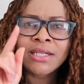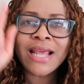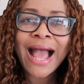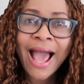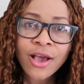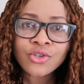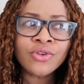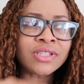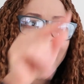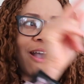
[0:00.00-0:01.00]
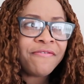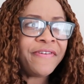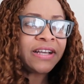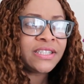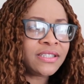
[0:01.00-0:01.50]
their actions are
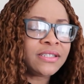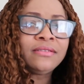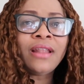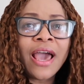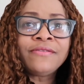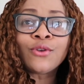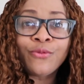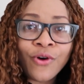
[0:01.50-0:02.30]
affecting the lives of